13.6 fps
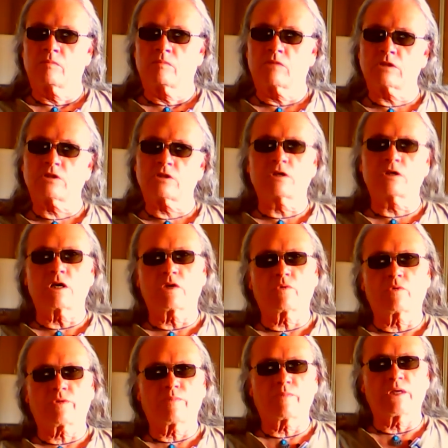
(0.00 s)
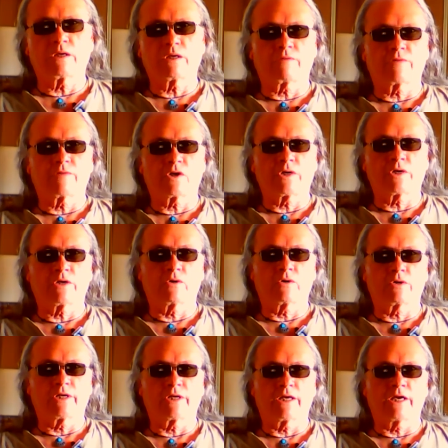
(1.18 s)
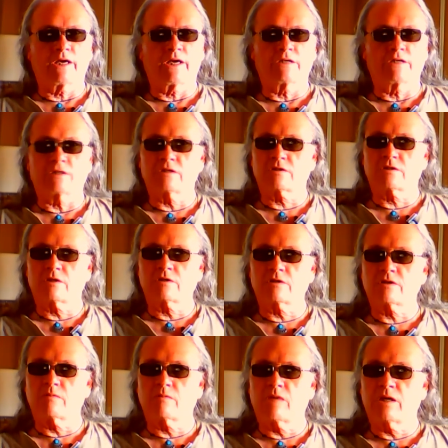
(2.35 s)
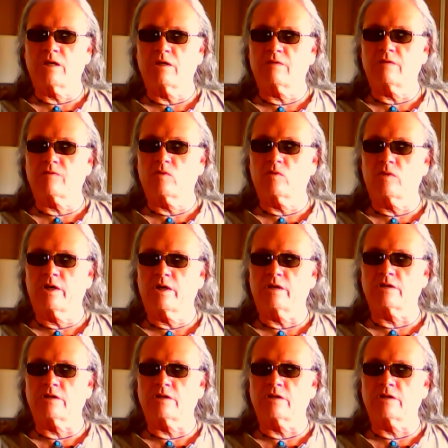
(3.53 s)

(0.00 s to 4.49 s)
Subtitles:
This started with me at a very early age, and it starts in many different ways.